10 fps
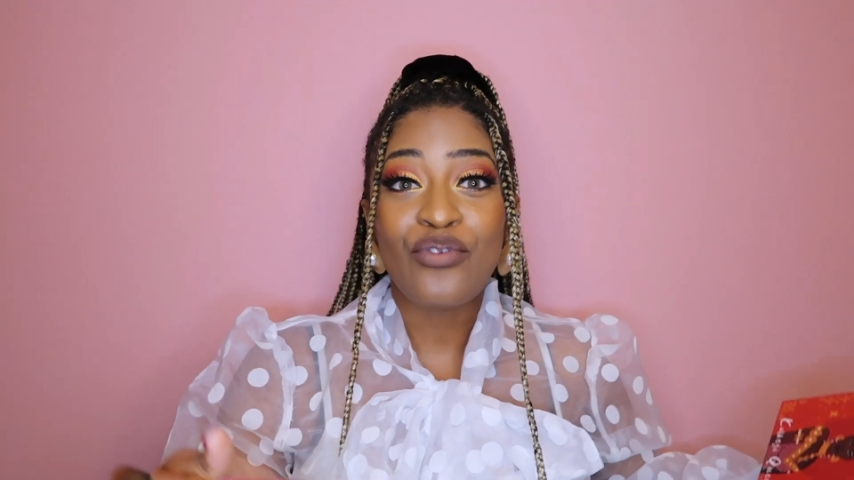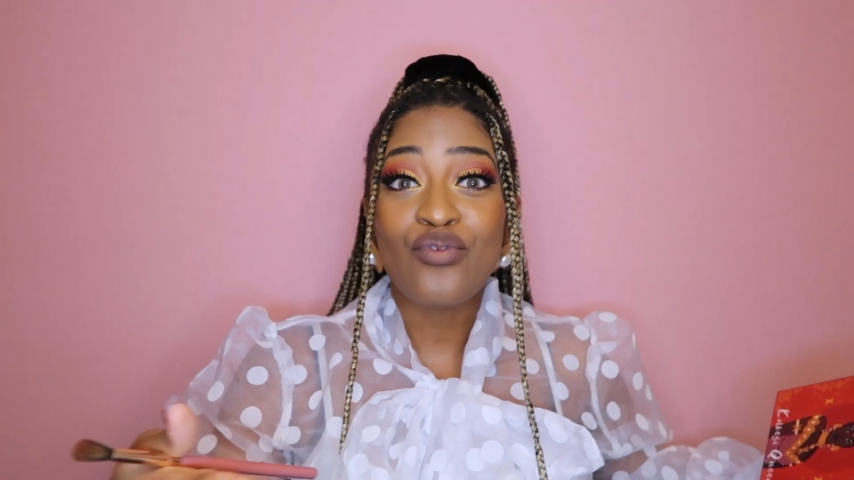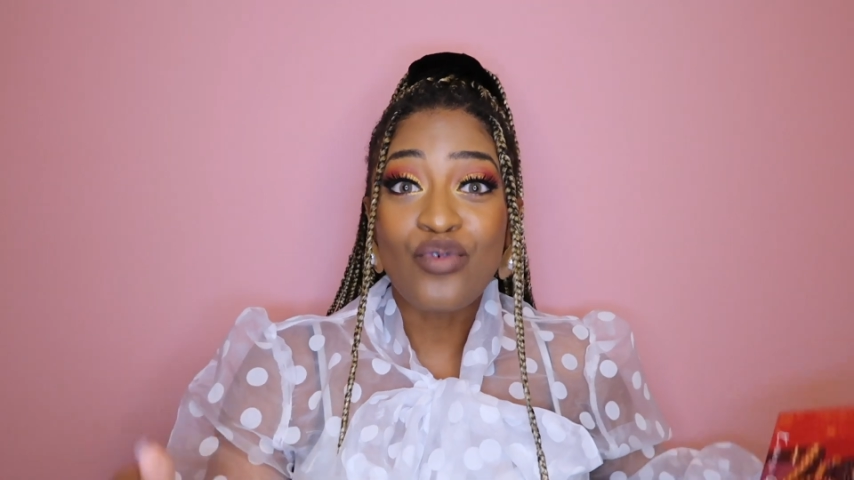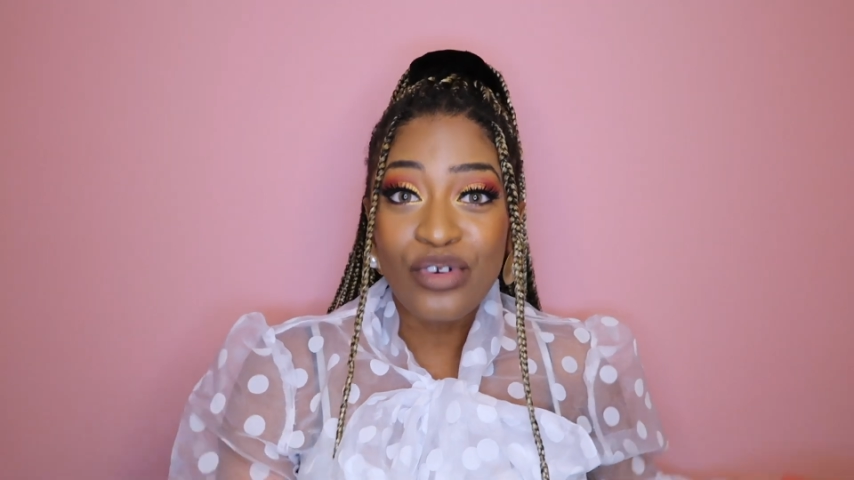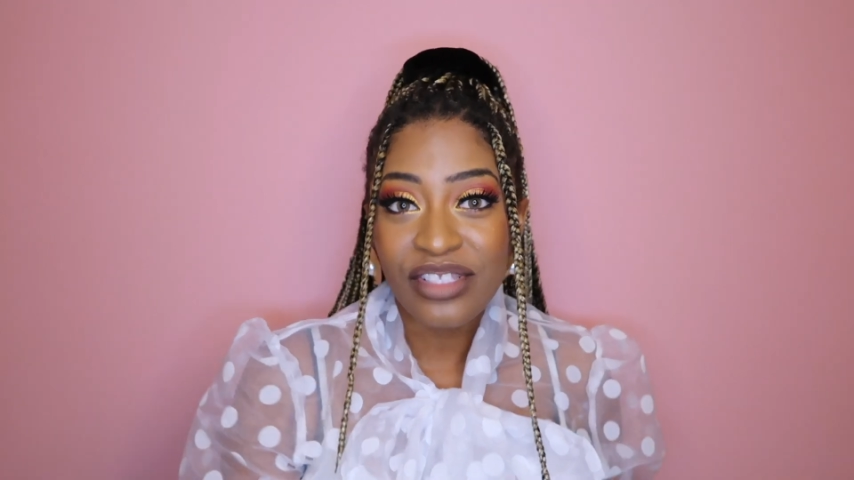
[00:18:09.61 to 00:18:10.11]

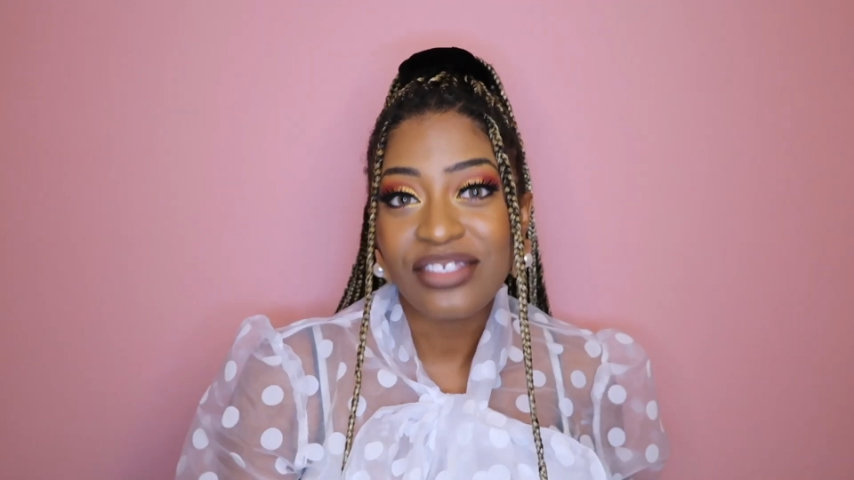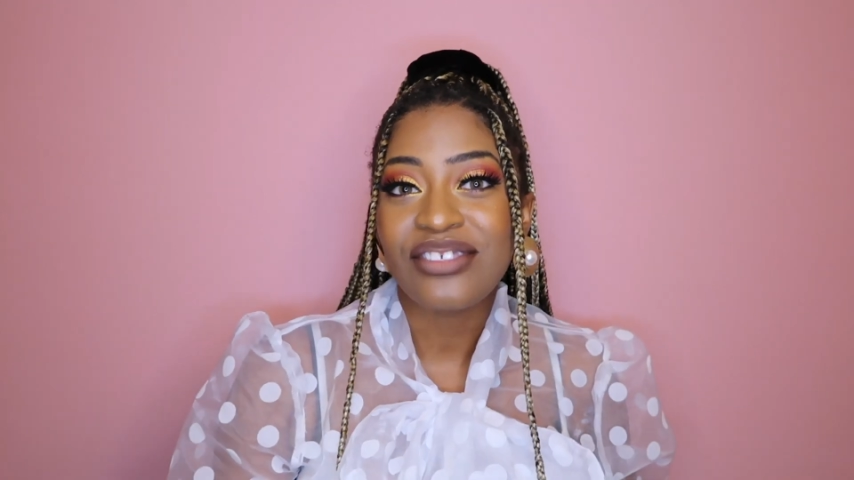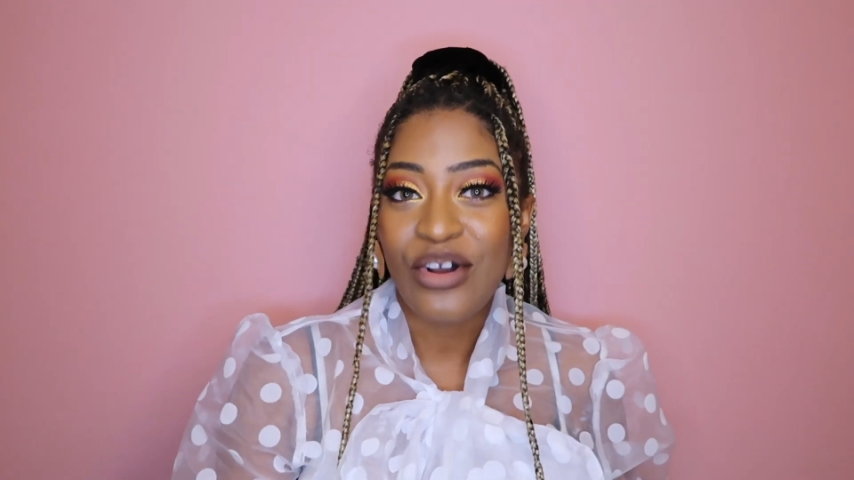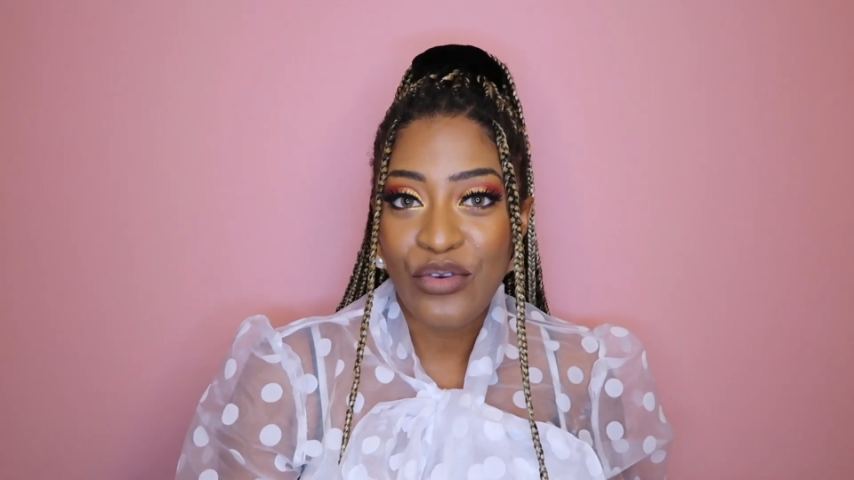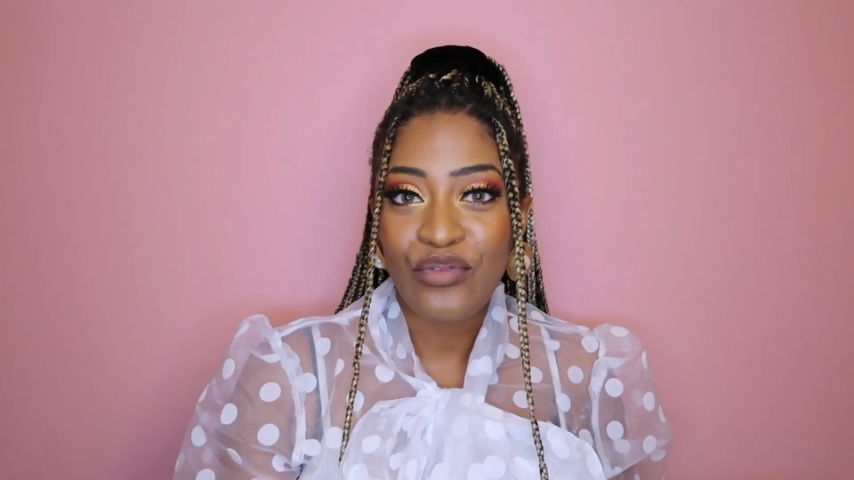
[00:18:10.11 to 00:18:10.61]
roots
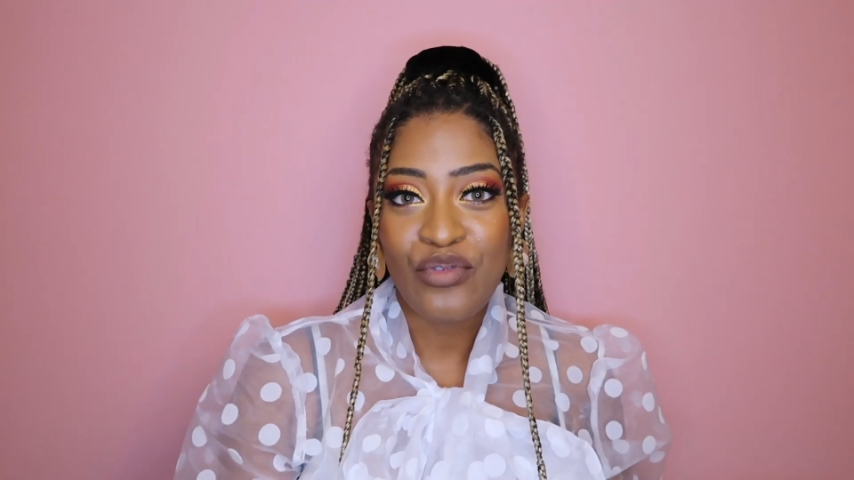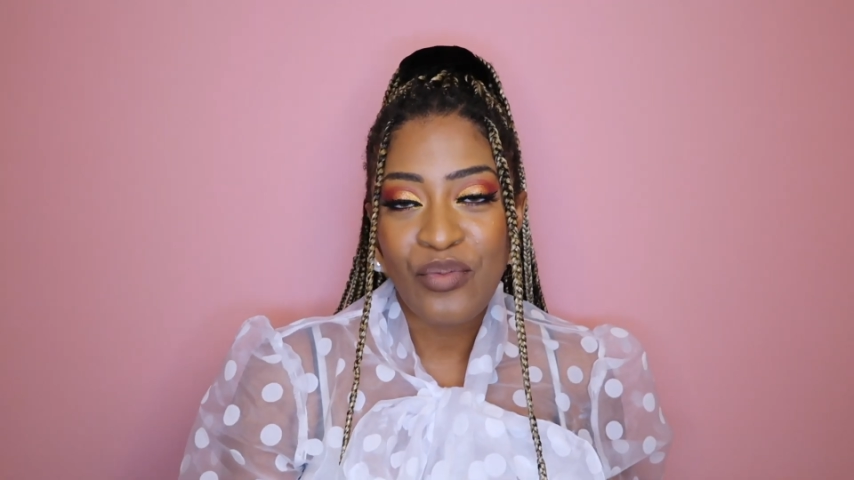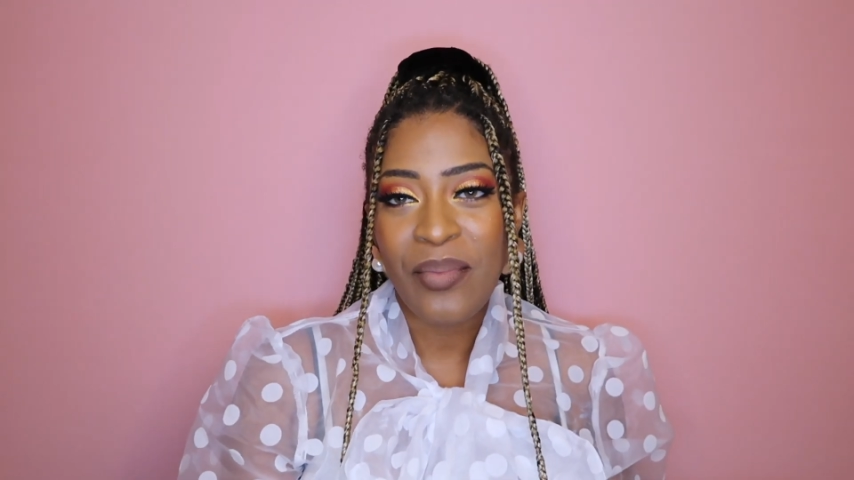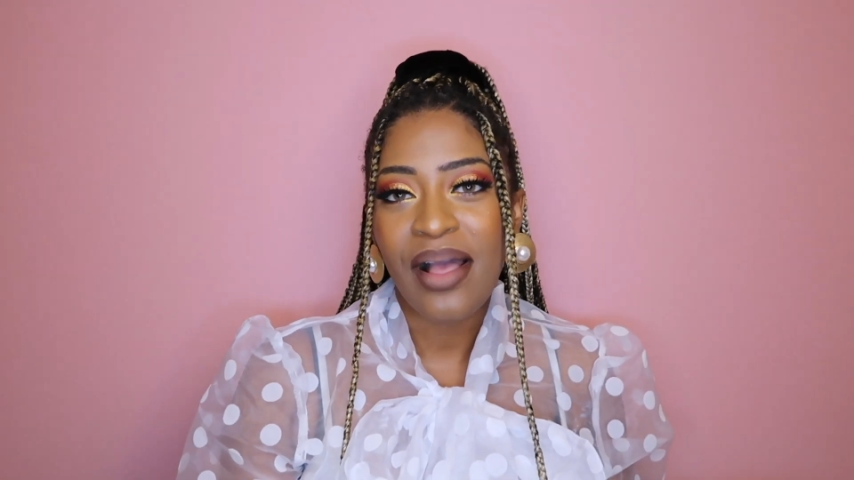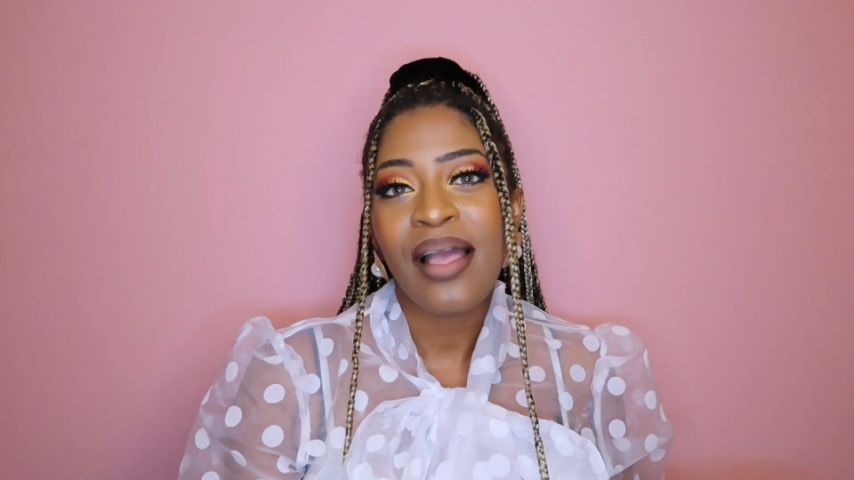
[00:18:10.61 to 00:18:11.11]
of
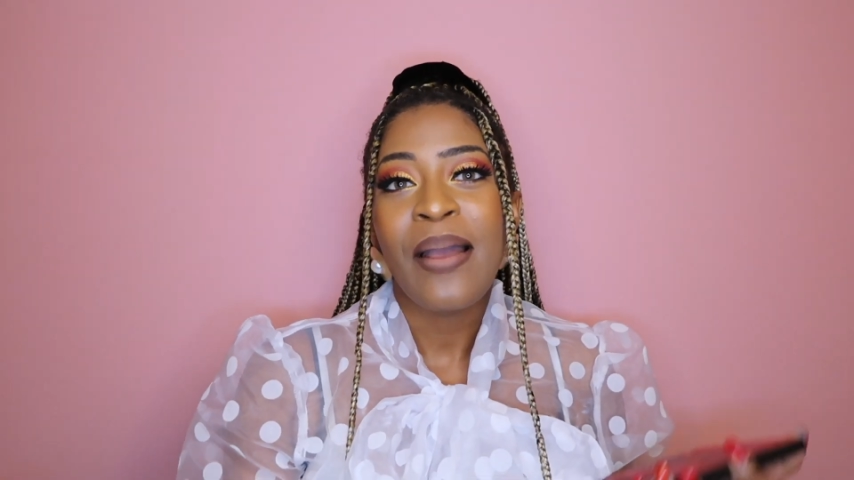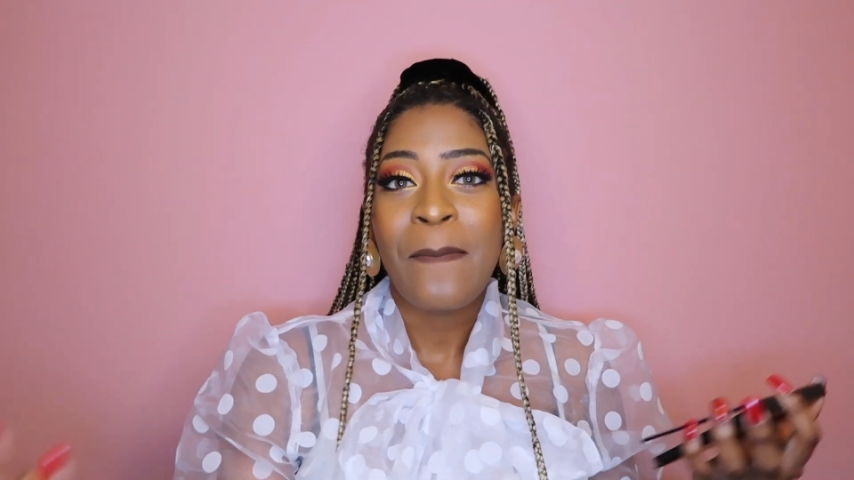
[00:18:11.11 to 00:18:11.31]
Rumba